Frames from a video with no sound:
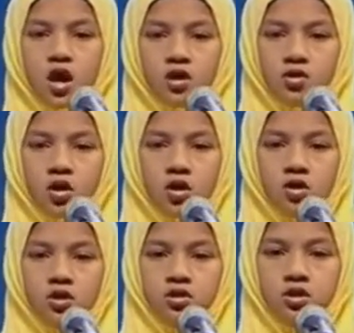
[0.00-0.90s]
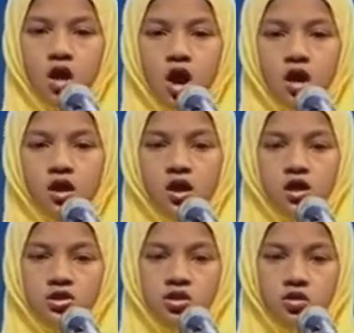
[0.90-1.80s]
don't talk
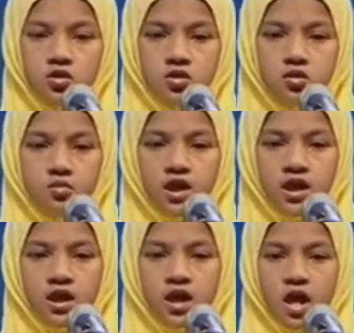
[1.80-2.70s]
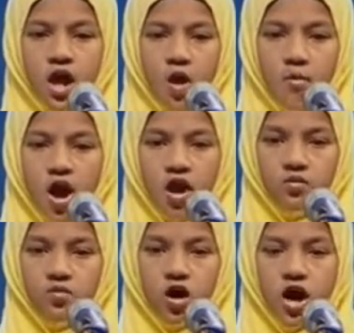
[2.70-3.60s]
to me about
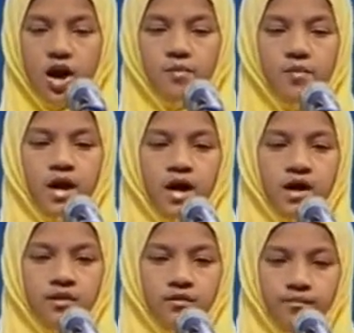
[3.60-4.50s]
Muhammad.